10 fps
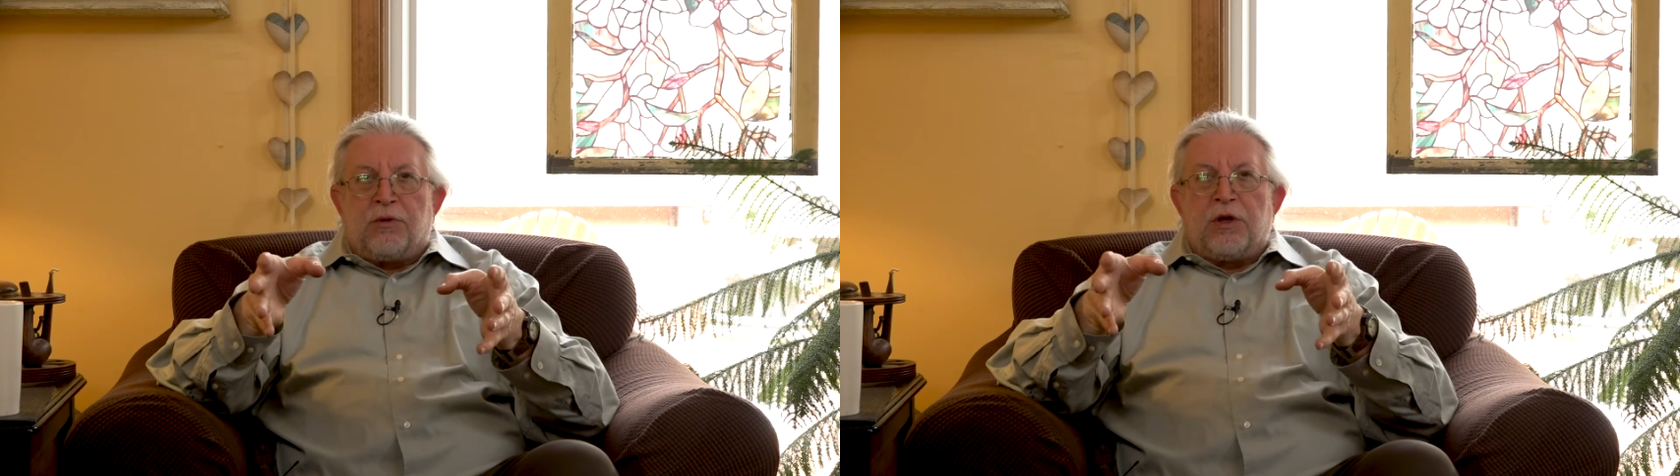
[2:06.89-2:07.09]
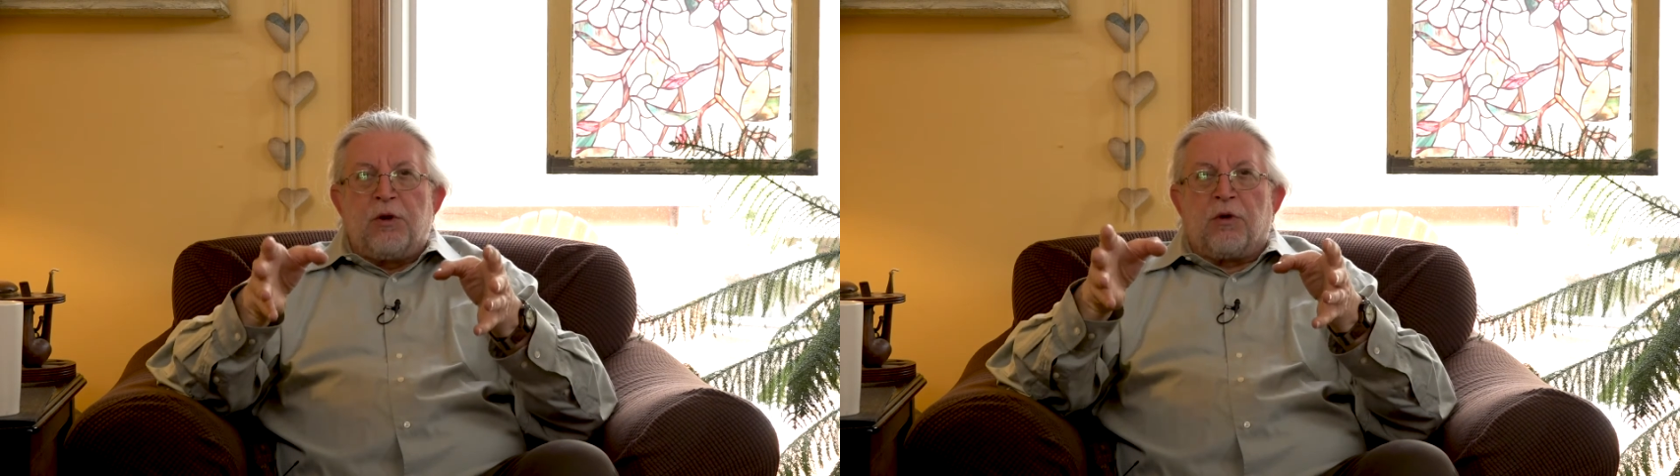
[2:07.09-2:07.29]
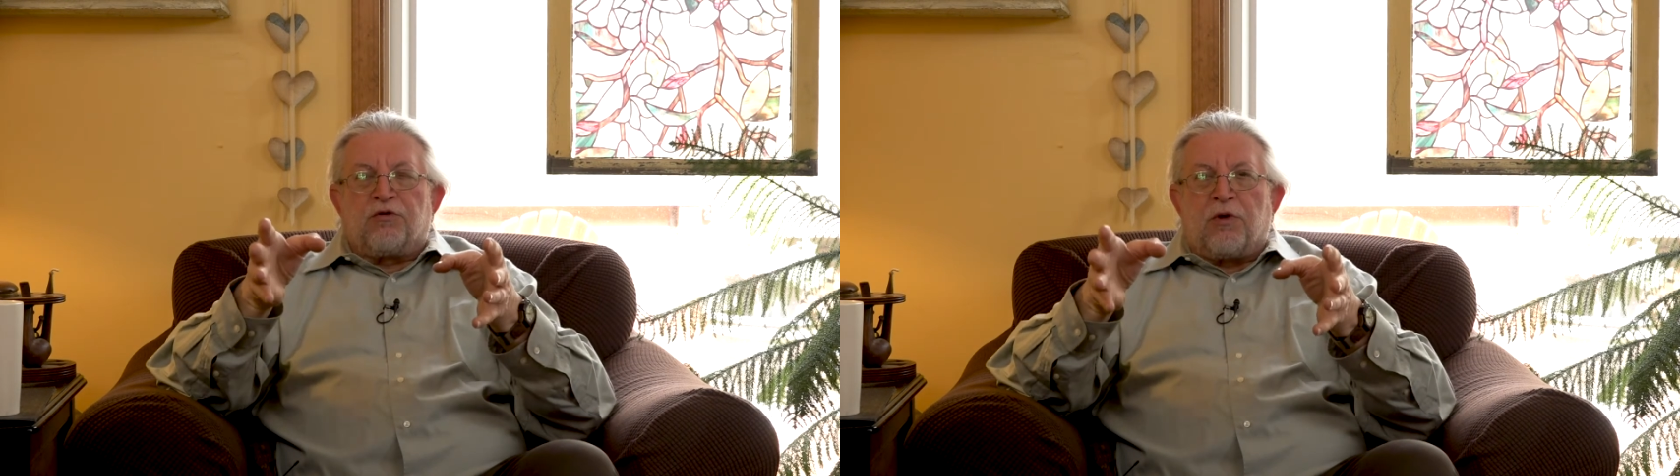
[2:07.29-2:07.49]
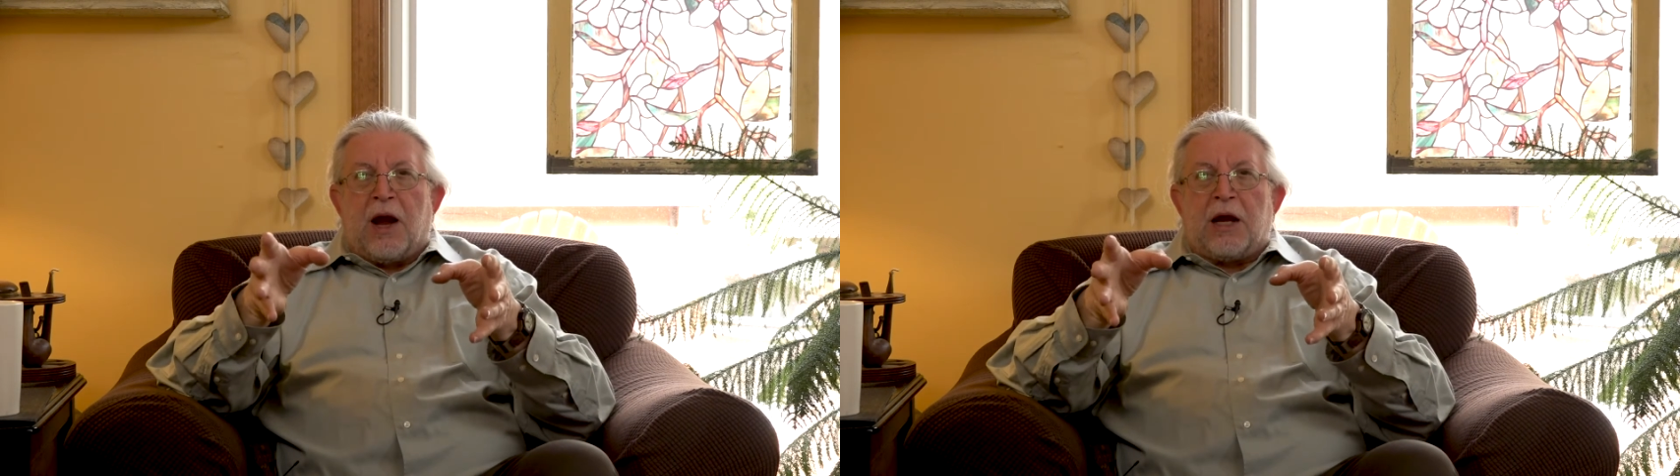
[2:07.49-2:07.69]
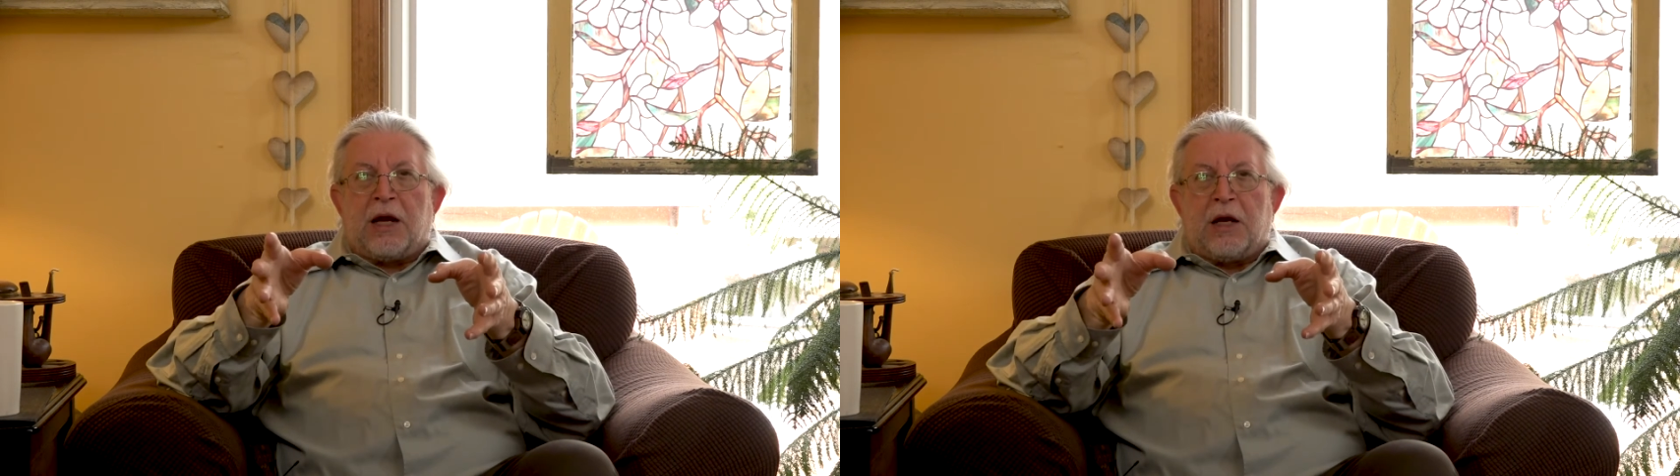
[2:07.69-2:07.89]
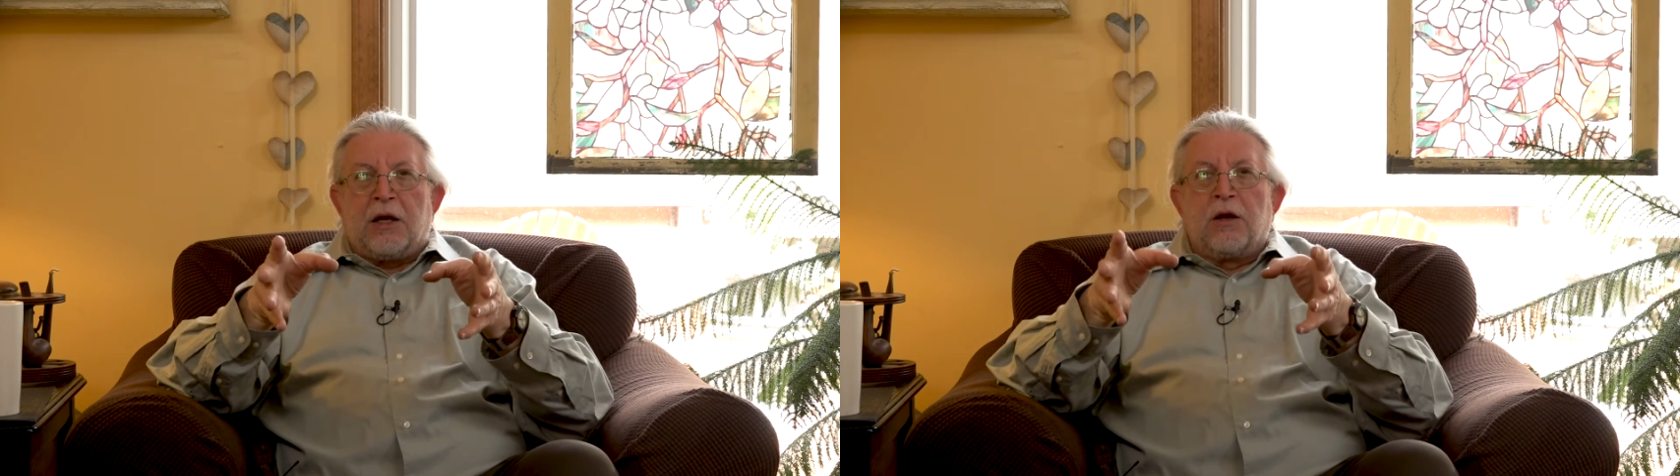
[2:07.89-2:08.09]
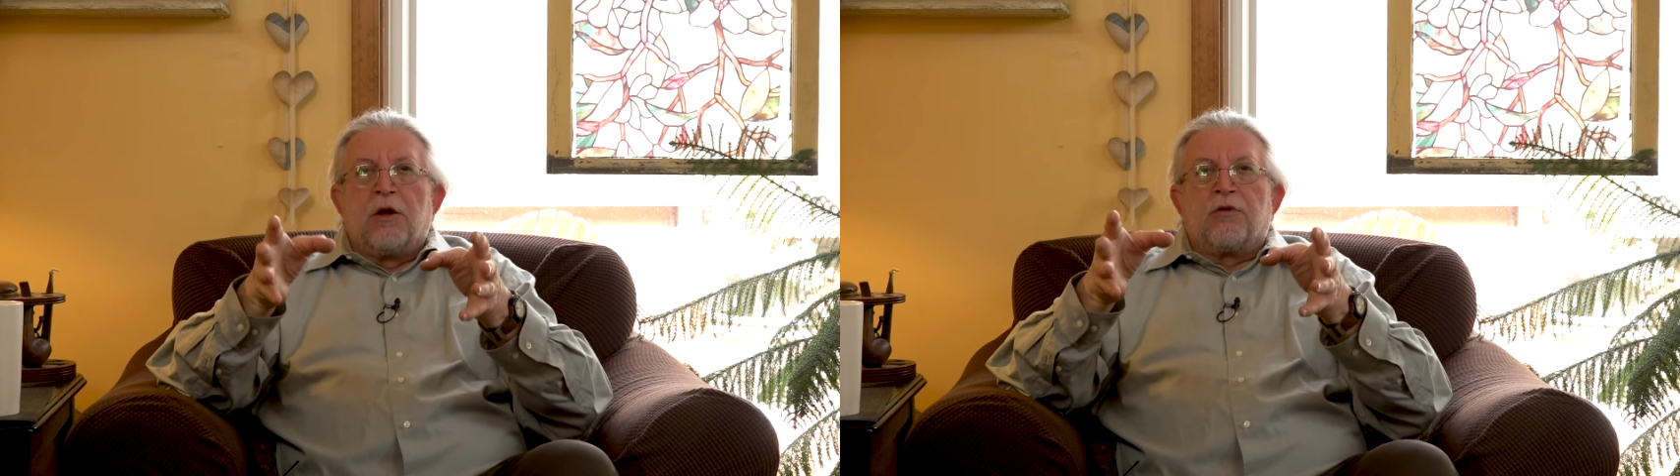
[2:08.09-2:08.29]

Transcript: that you are tracking